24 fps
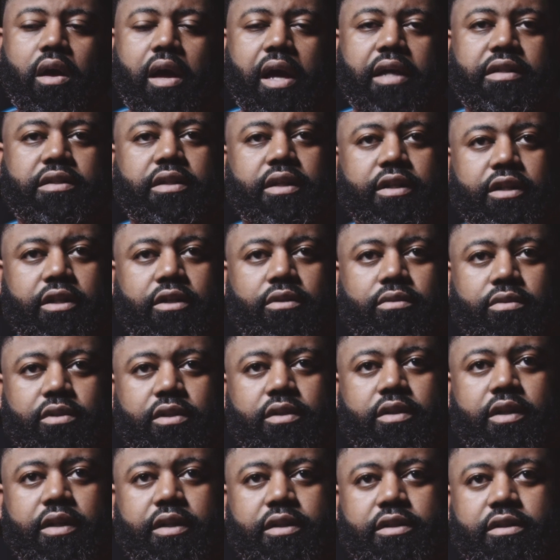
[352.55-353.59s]
as they deal with
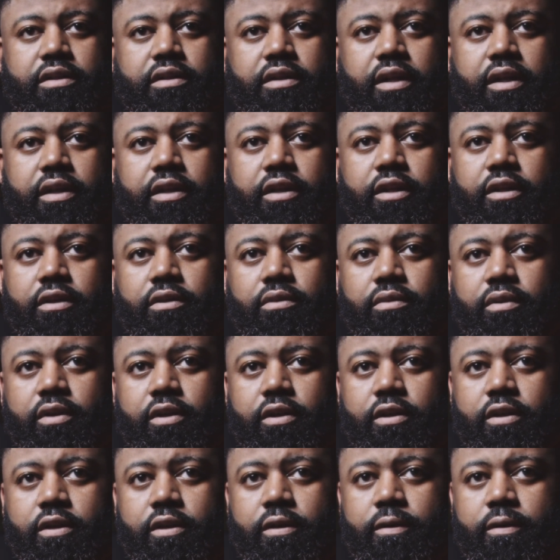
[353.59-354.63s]
the things that they deal with.